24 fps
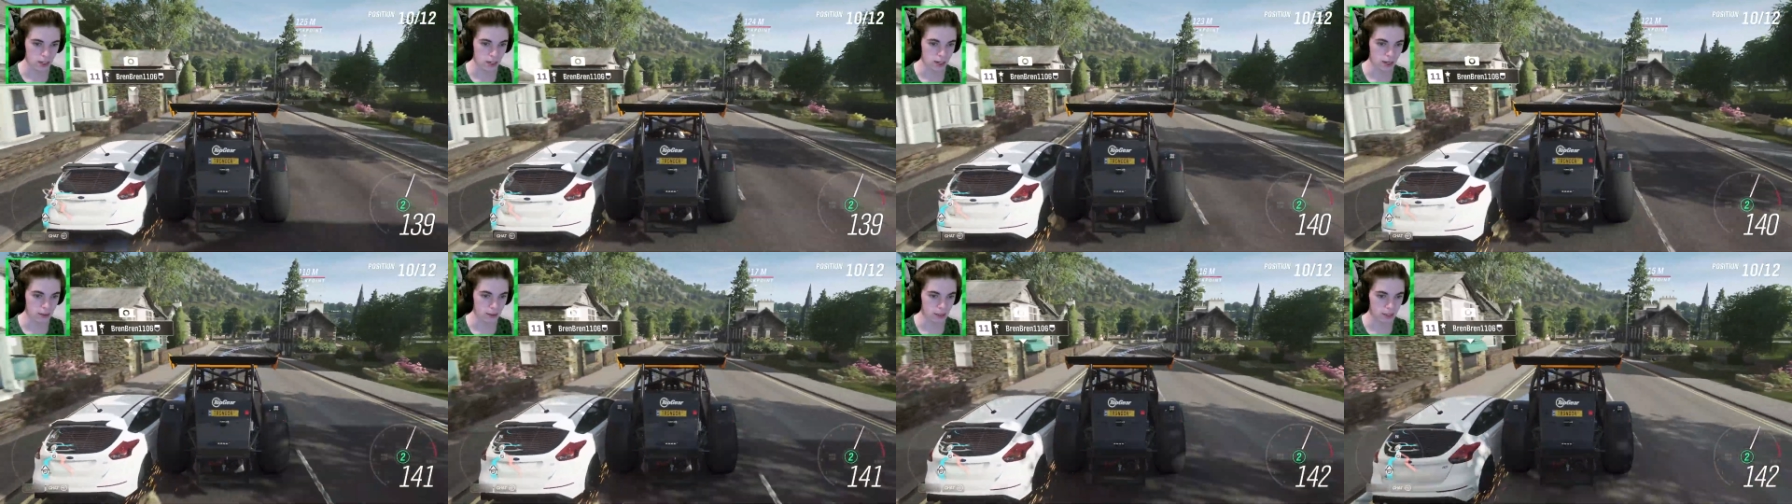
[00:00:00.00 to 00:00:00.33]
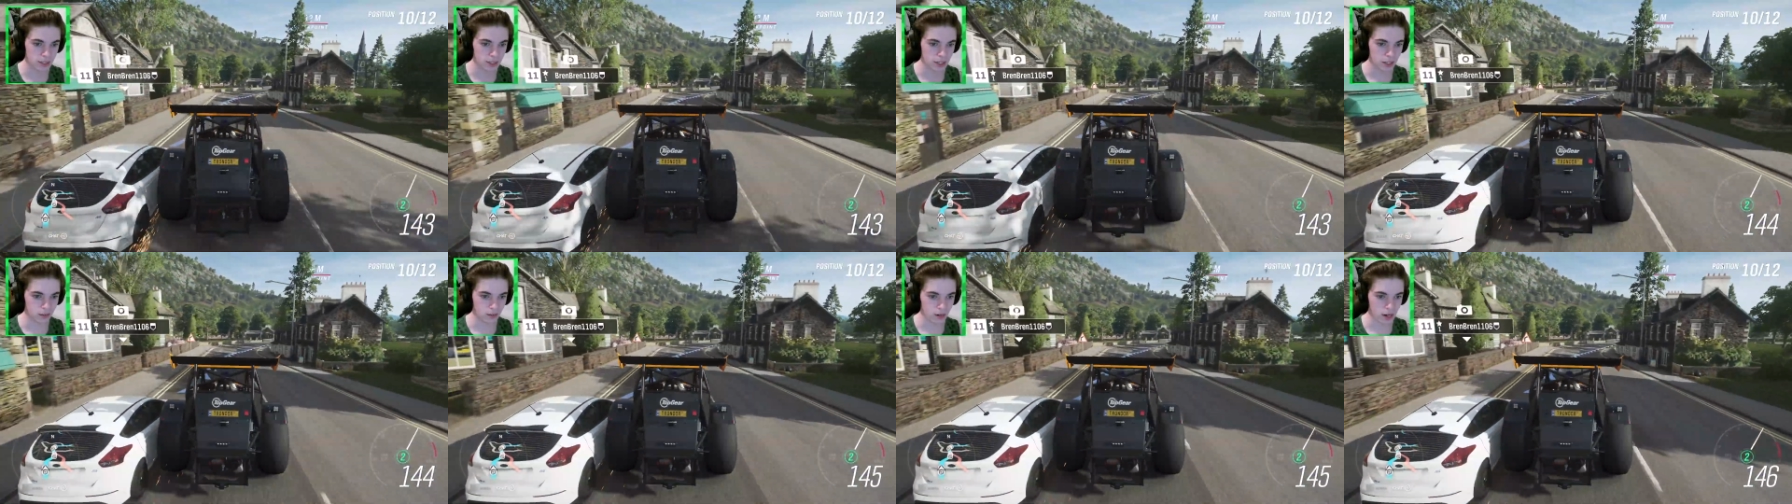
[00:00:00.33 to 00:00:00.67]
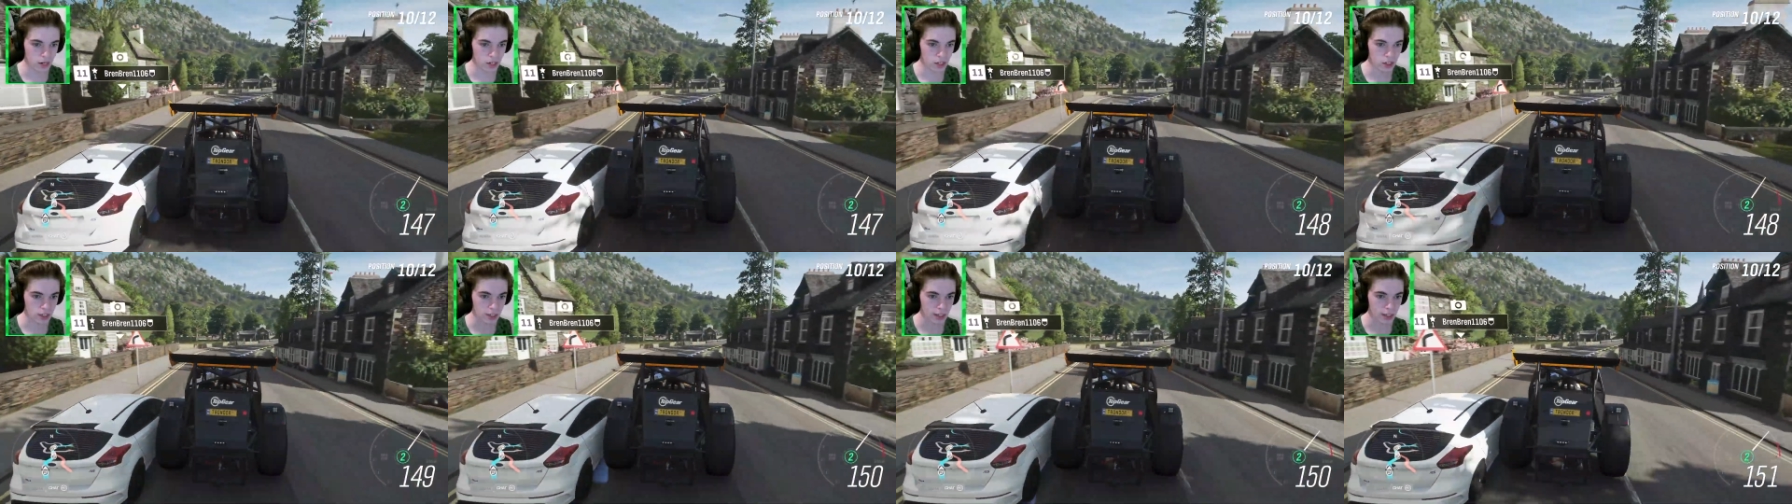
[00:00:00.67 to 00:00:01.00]
our
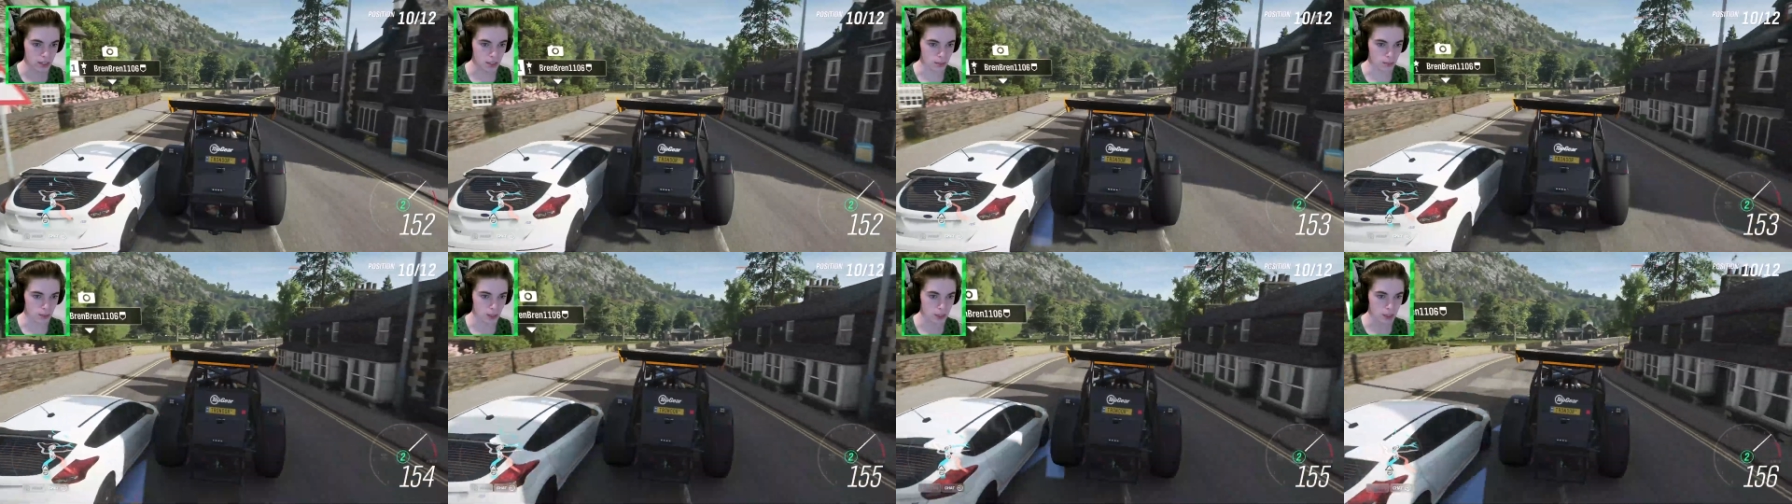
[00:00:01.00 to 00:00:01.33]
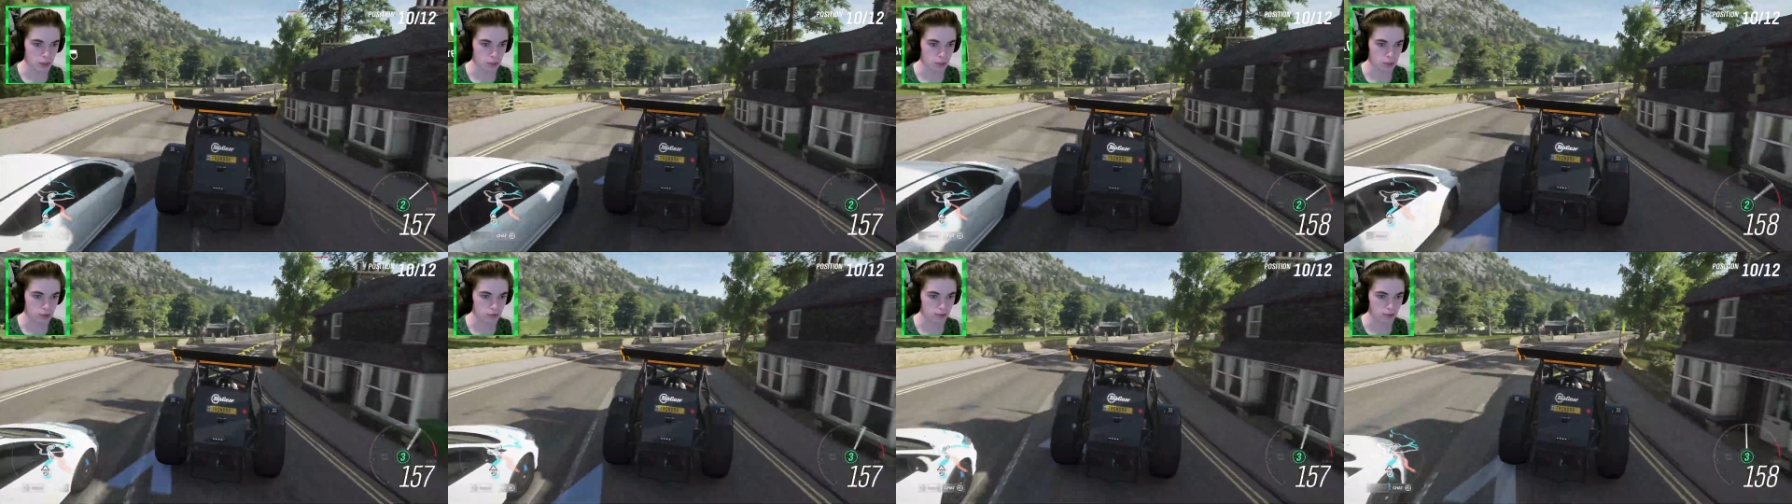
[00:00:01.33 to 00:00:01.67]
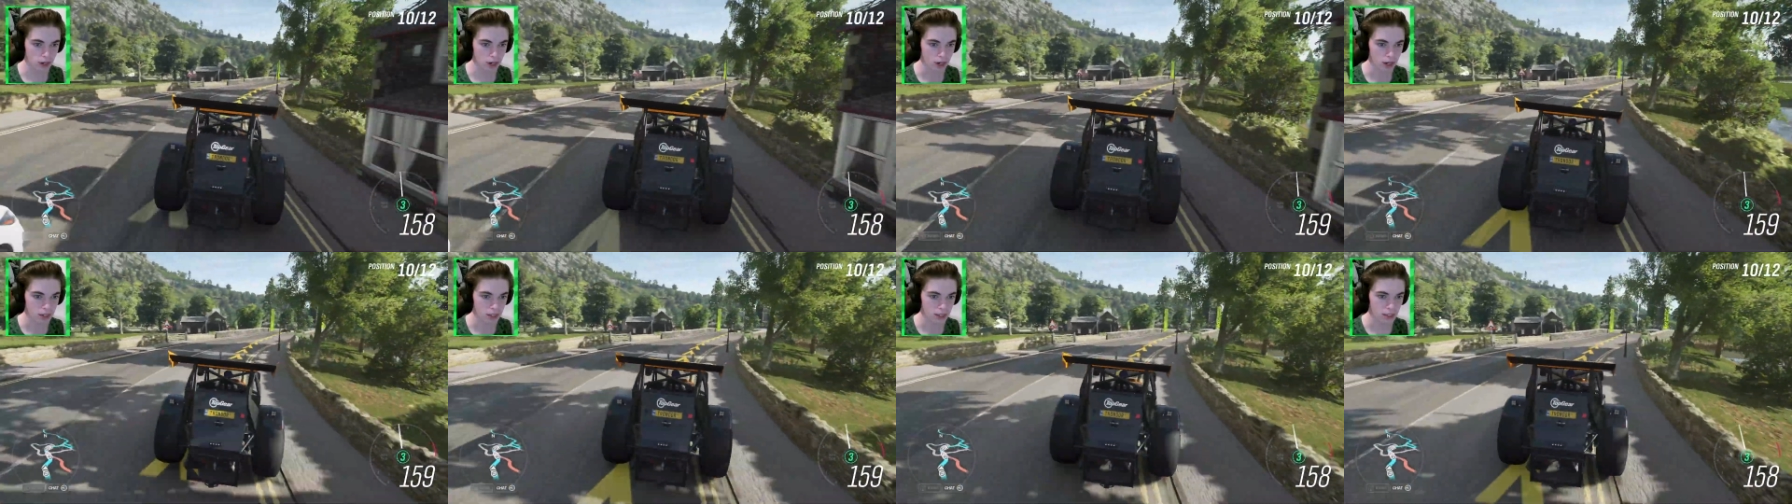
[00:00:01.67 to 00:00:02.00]
acceleration does appear to be
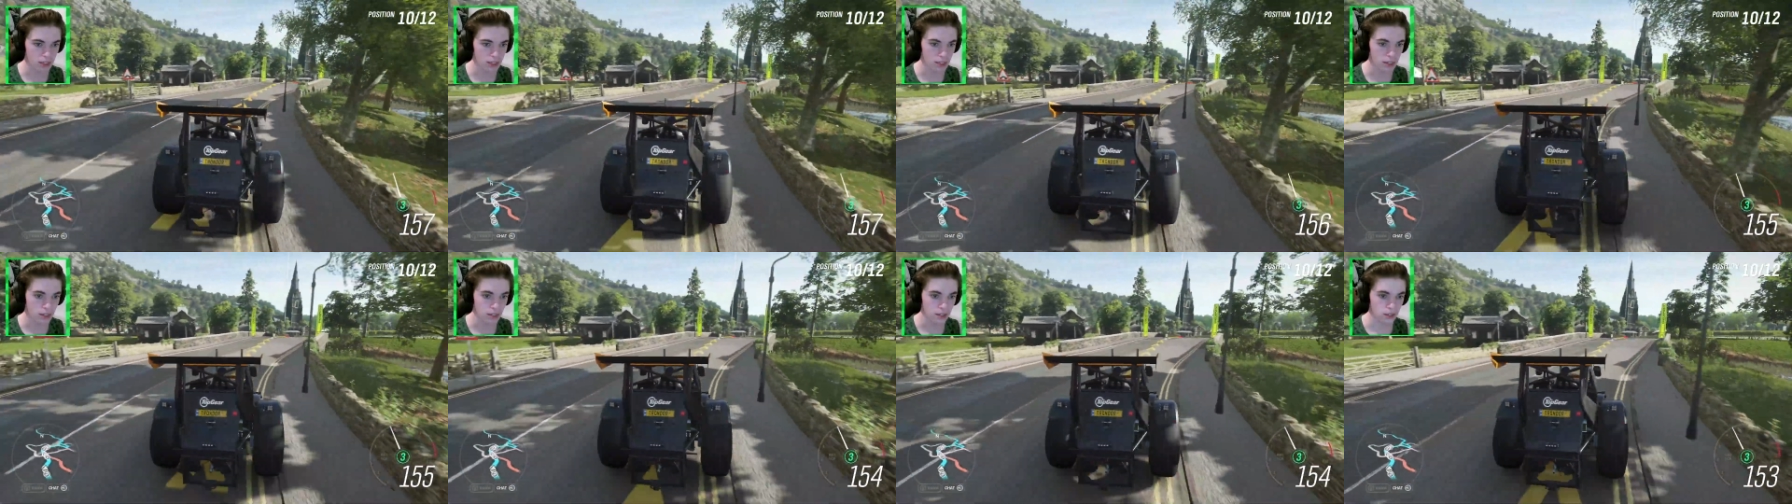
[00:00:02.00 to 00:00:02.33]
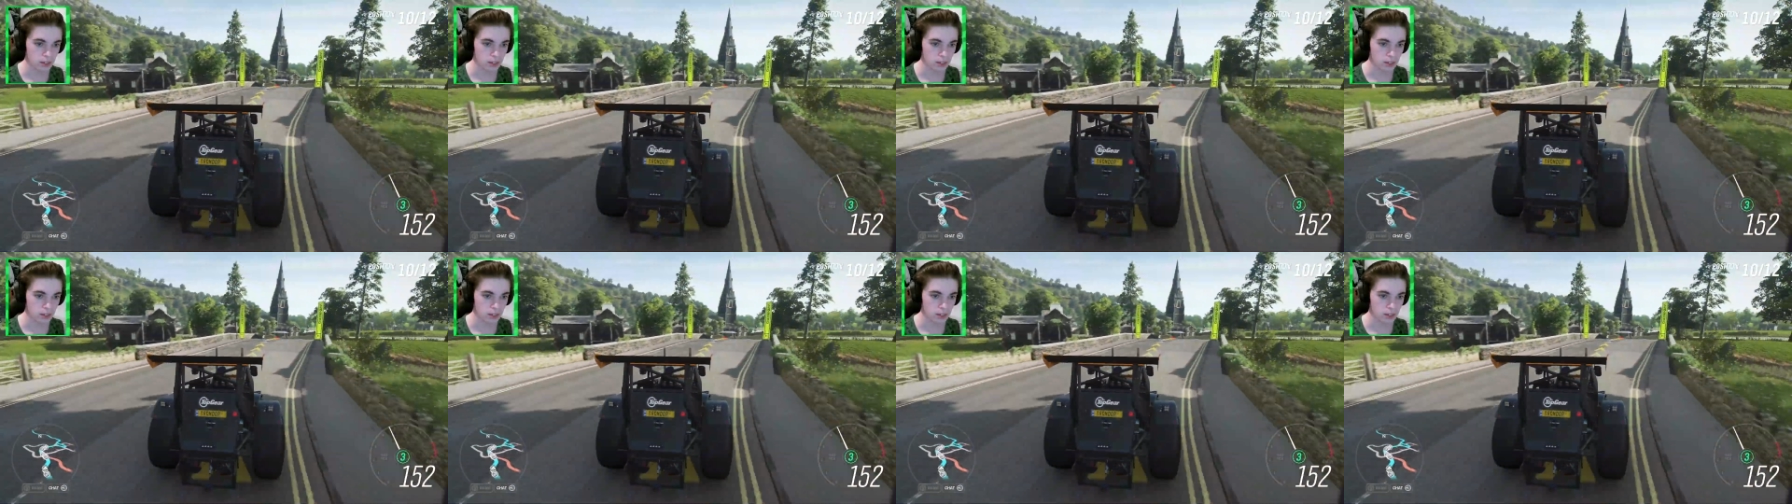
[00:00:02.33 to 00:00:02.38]
faster,